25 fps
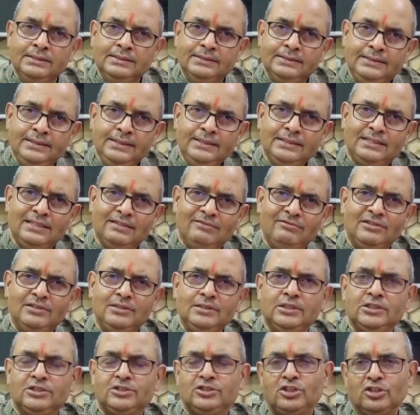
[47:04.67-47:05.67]

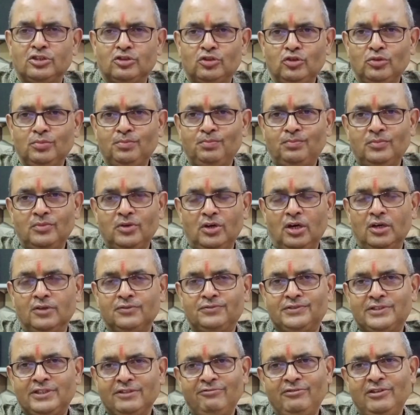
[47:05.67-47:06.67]
G7 is the group
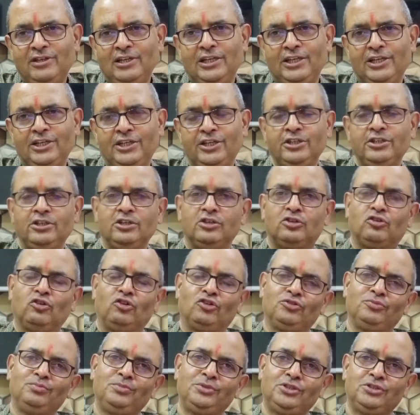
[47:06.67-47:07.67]
of 7 leading
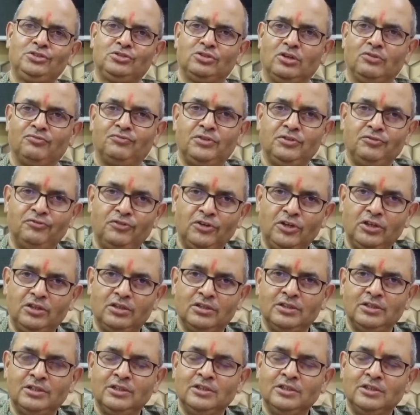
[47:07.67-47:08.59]
economies of the world,